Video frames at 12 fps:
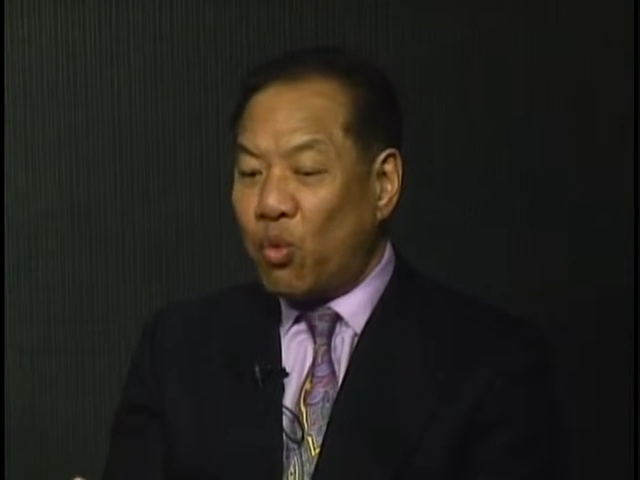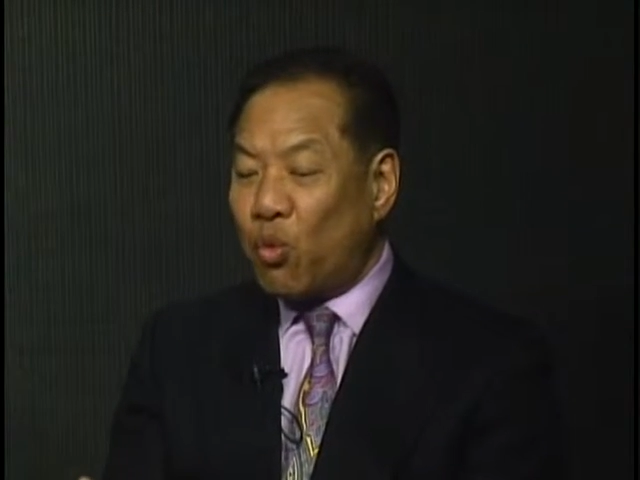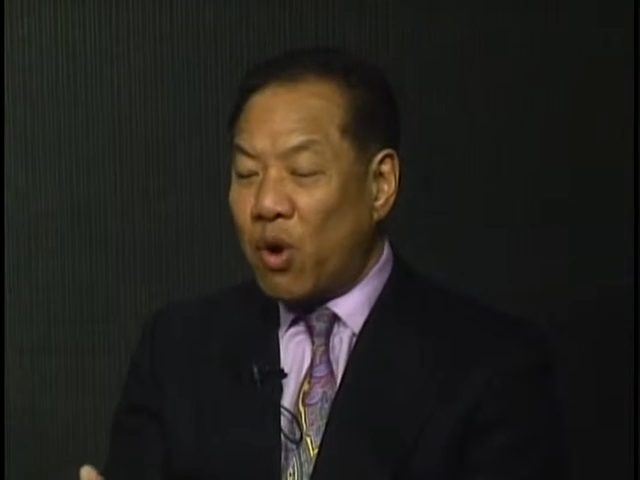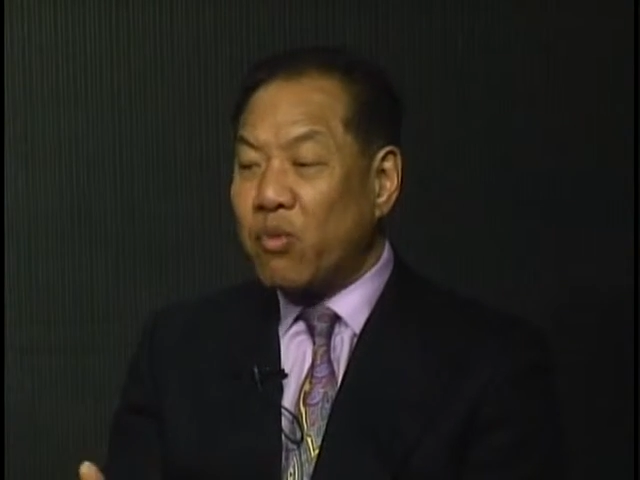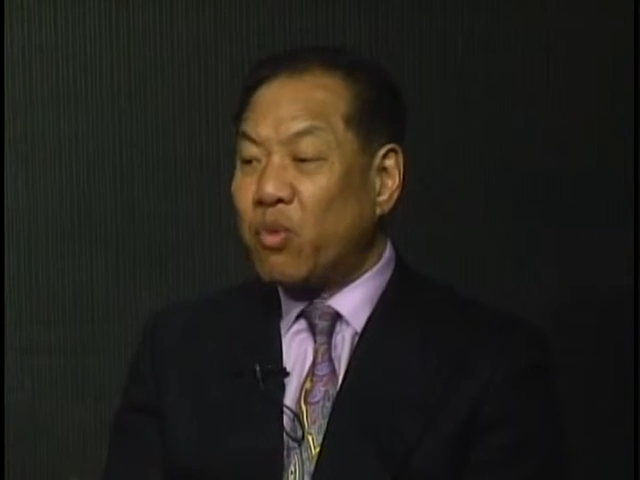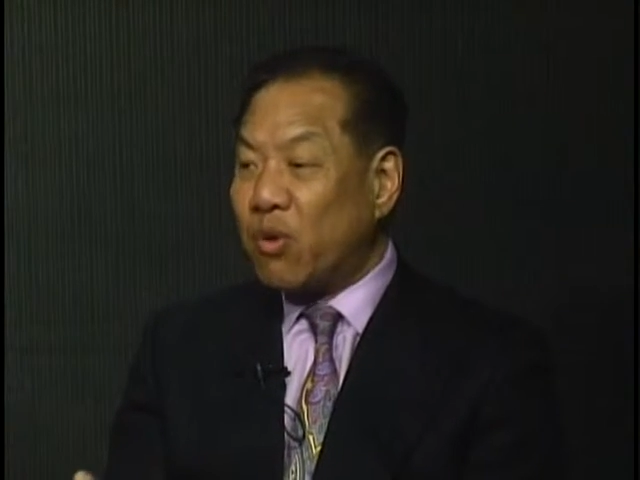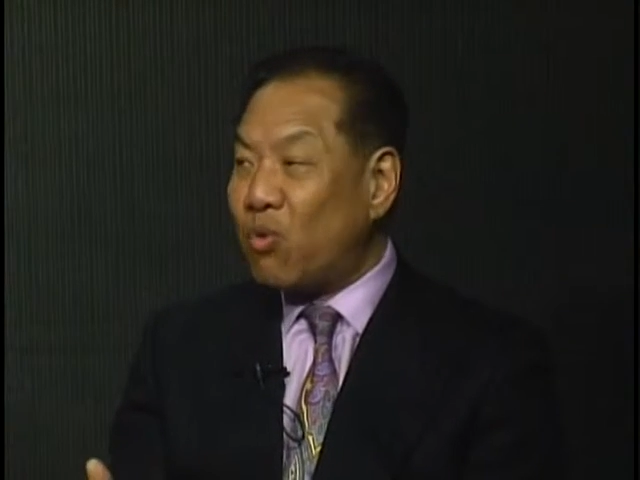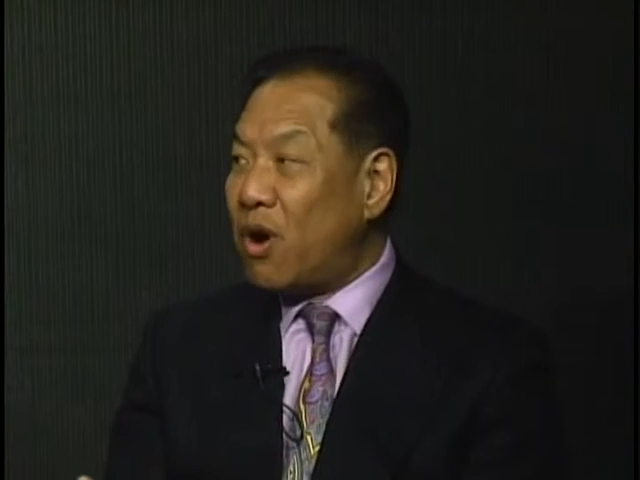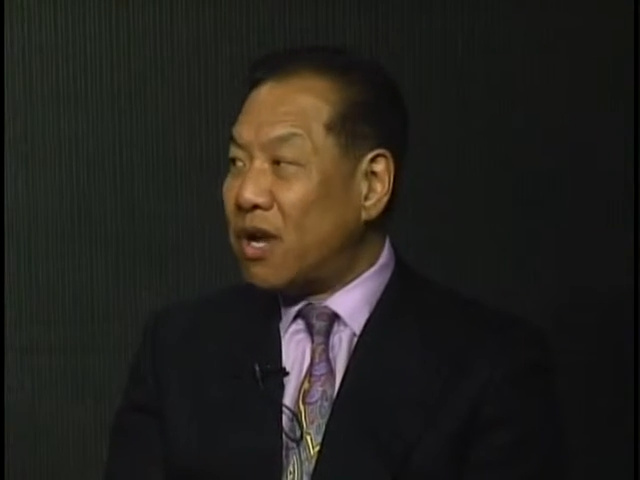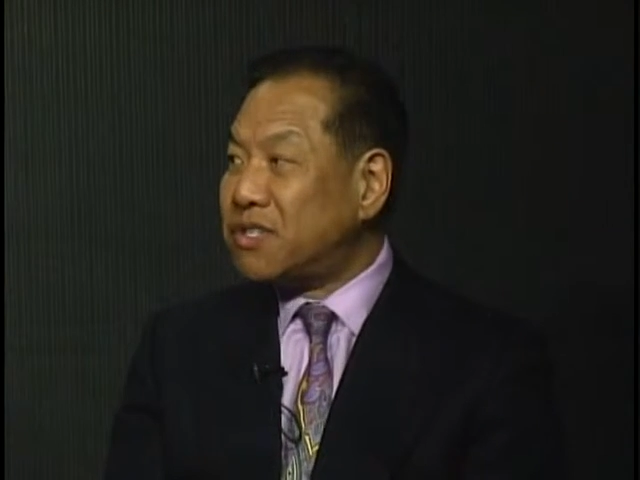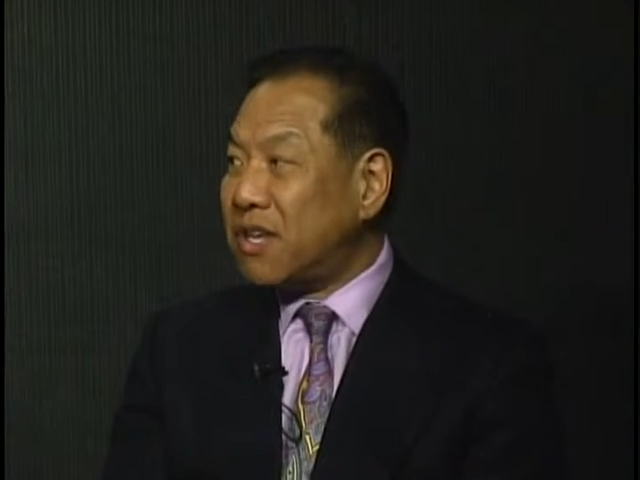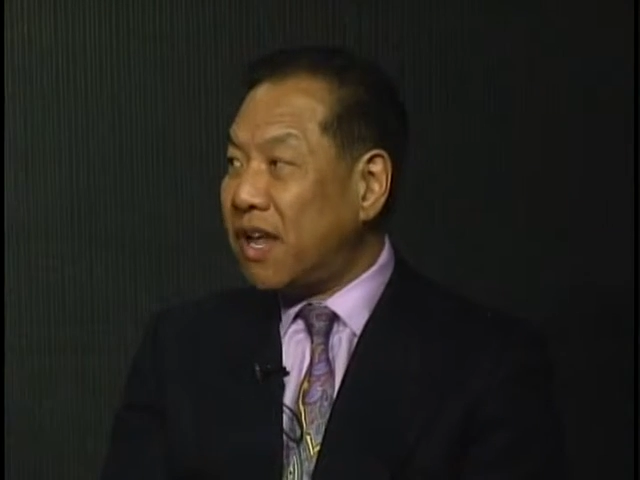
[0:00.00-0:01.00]
one would
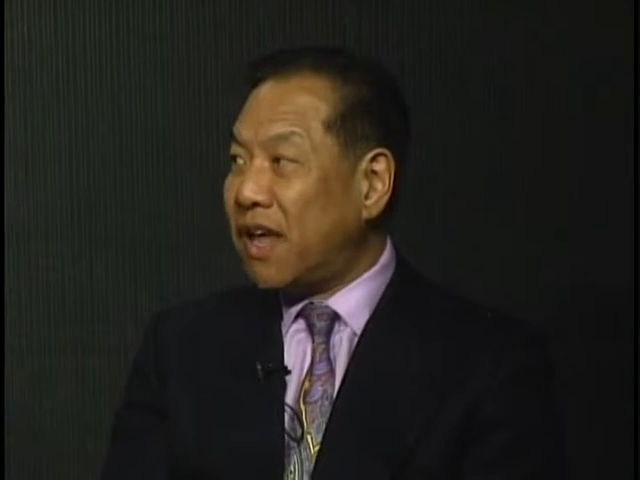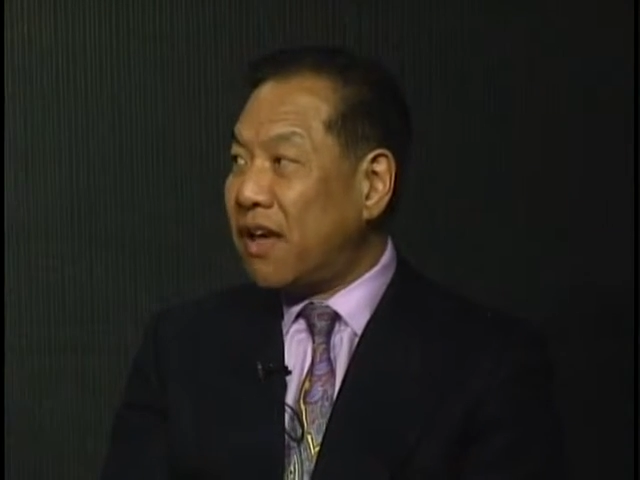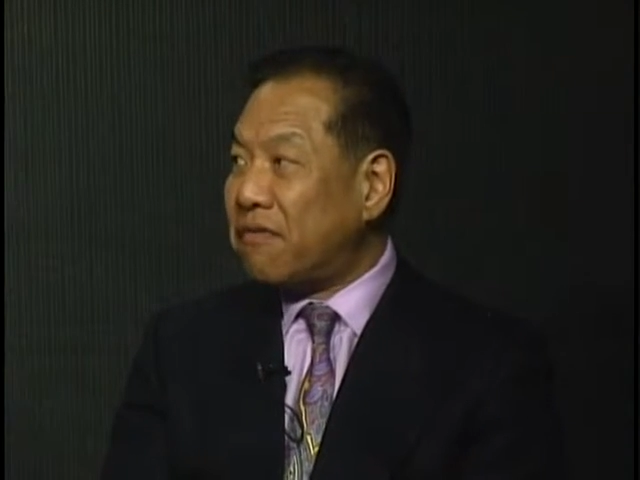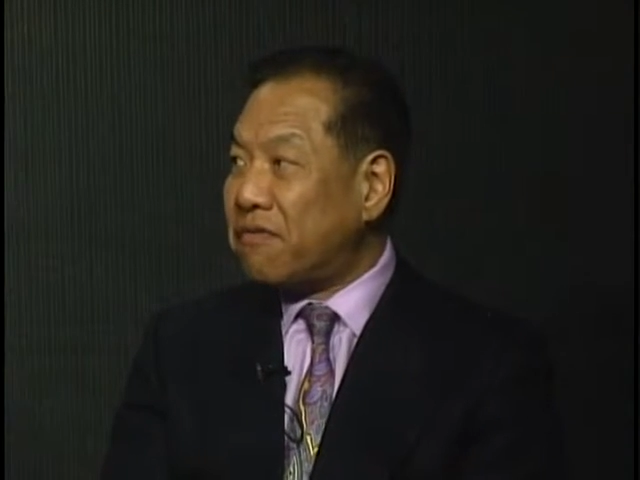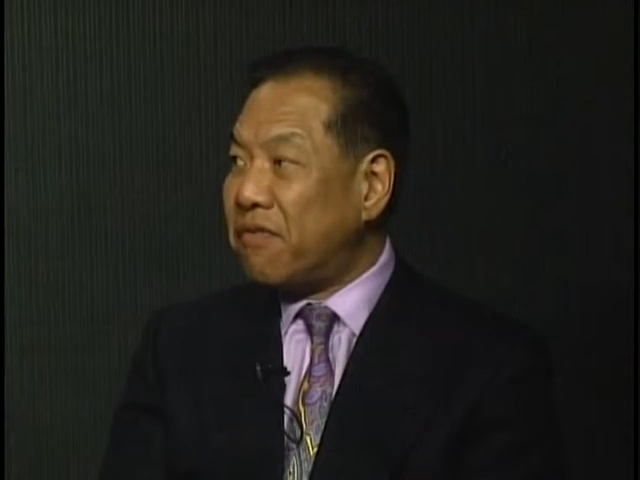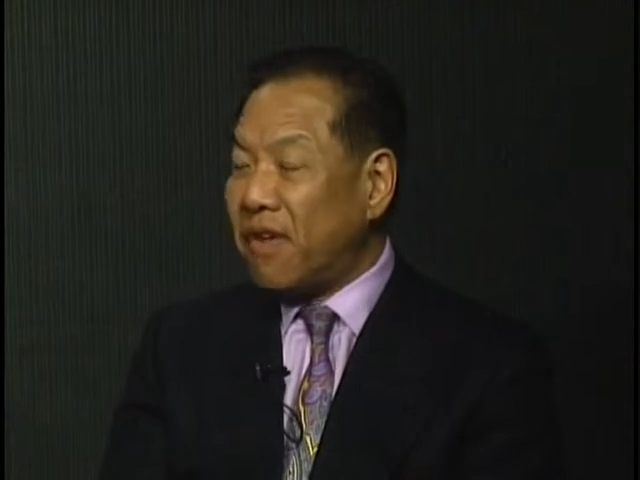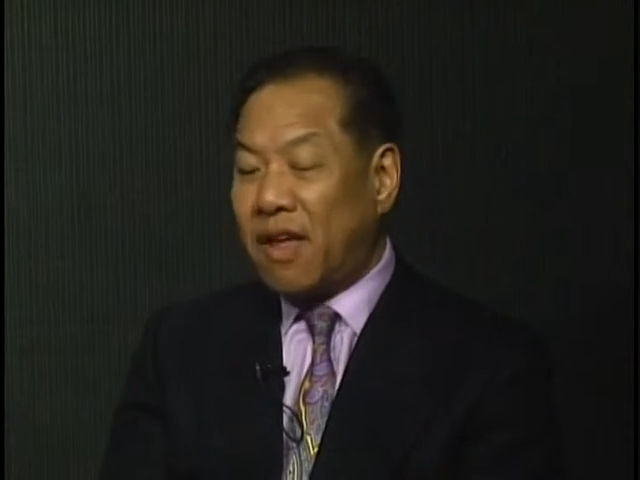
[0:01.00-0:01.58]
want to have